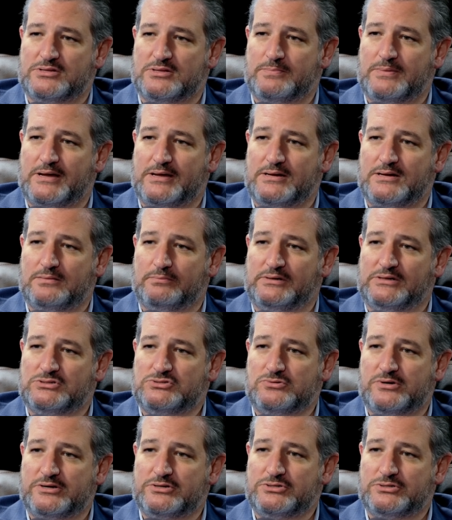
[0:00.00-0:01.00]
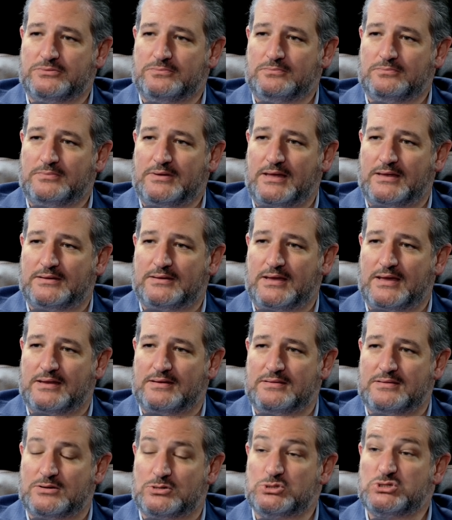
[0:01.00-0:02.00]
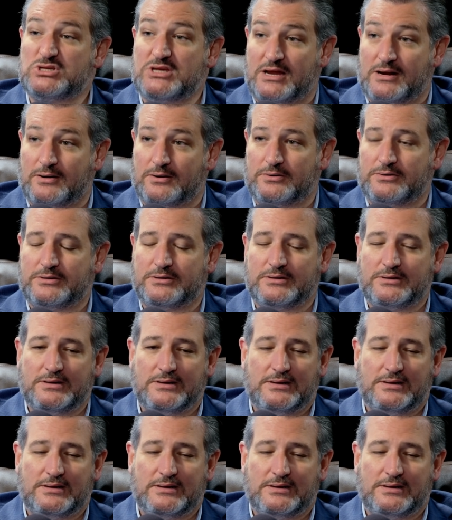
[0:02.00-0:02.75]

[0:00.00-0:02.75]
to the Biden administration, and they're scared.